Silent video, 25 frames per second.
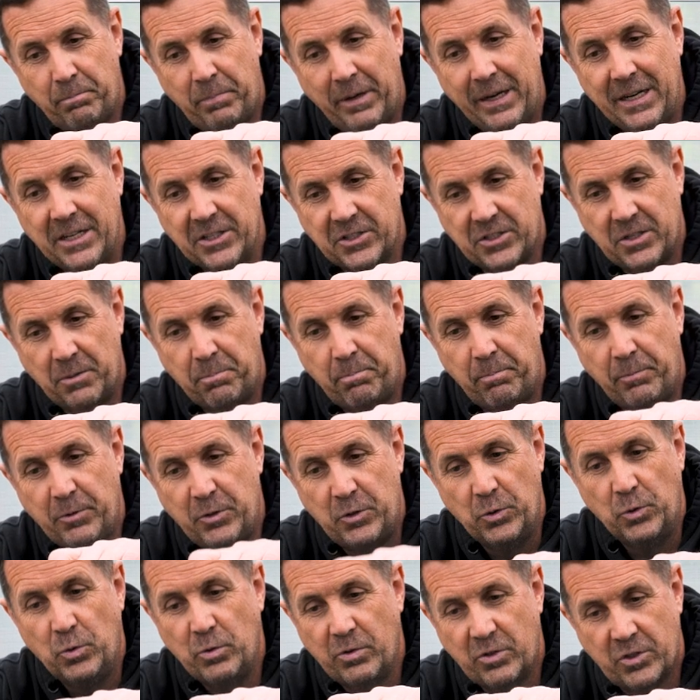pays to
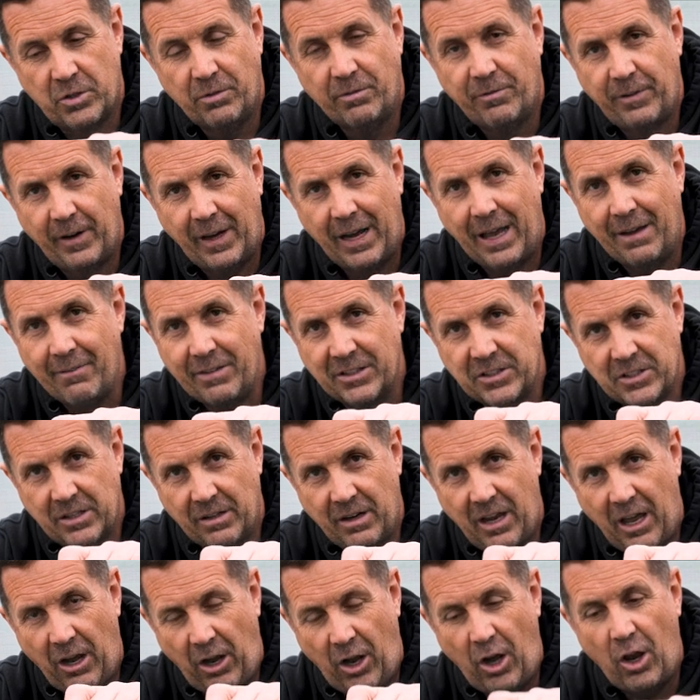do something like this
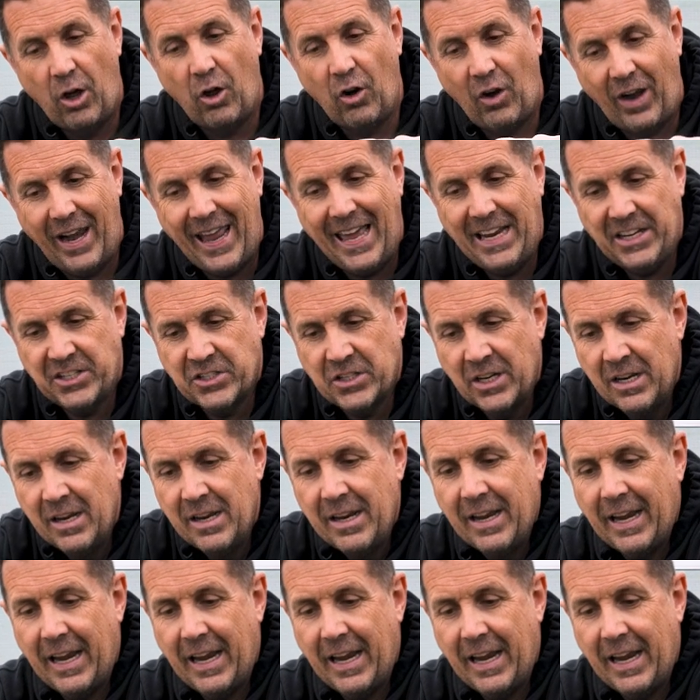a lot less.